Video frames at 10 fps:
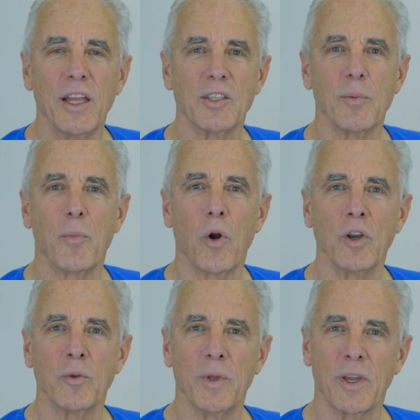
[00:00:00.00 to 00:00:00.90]
It's
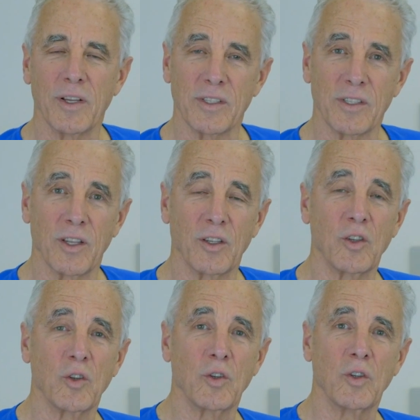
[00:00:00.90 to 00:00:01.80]
important because
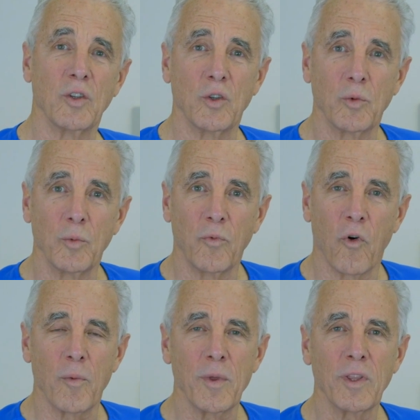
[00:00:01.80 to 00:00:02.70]

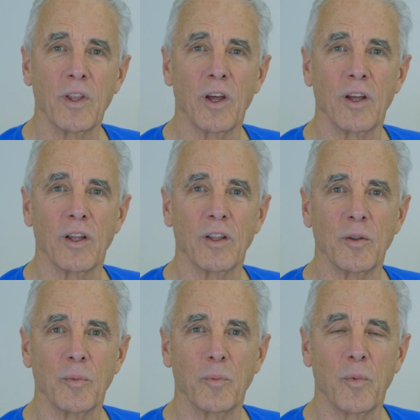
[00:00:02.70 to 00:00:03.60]
providing
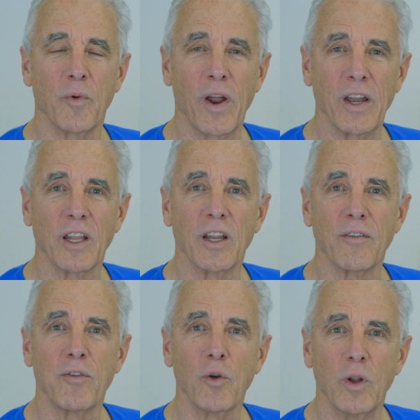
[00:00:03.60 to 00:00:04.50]

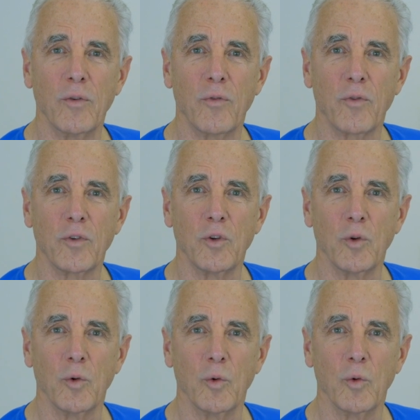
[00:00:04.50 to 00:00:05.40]
enough fluid
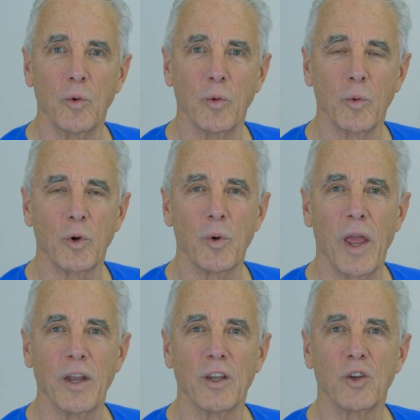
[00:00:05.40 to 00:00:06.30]
to
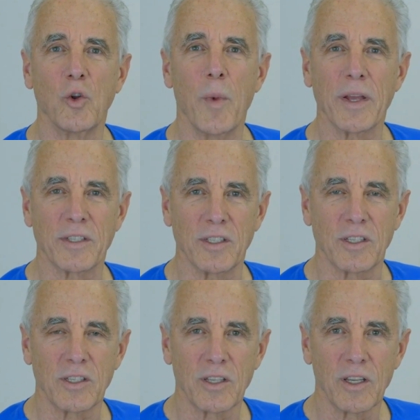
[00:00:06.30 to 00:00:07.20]
create
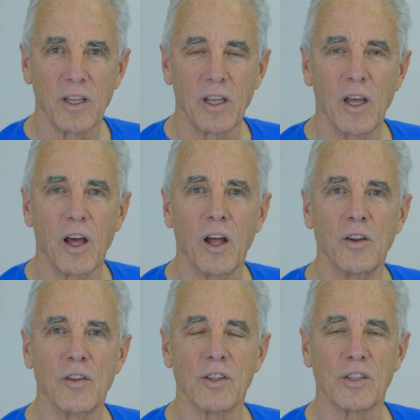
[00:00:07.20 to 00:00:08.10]
tumescence
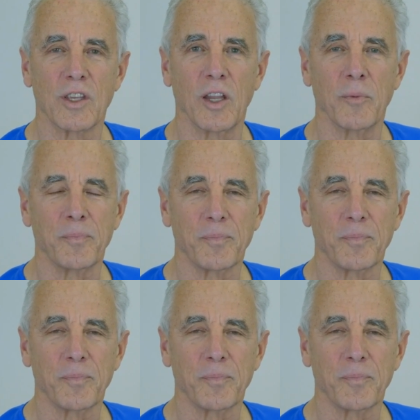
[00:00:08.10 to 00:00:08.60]
under the skin,